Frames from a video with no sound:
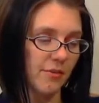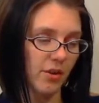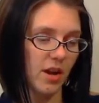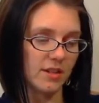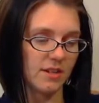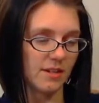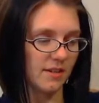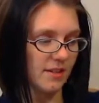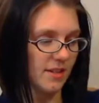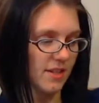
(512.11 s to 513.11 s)
I forgot to
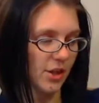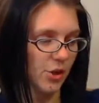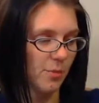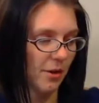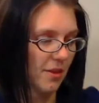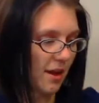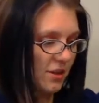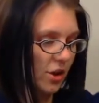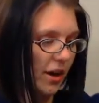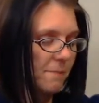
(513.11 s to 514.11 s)
tell you about
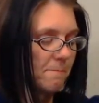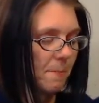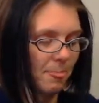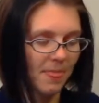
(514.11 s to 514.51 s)
that. Sorry.